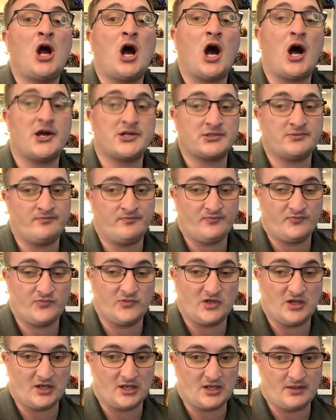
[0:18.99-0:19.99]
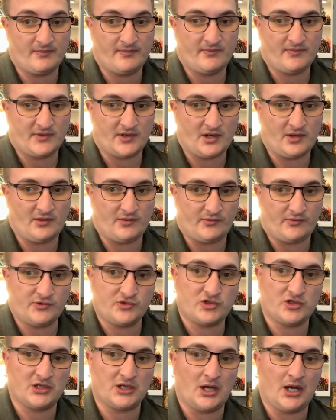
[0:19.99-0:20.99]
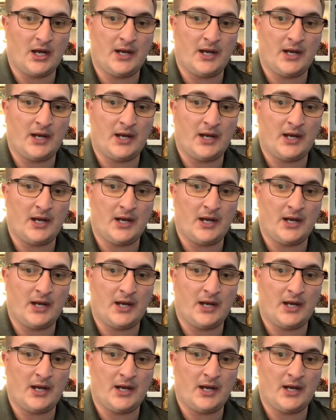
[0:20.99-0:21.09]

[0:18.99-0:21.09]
awesome, good country,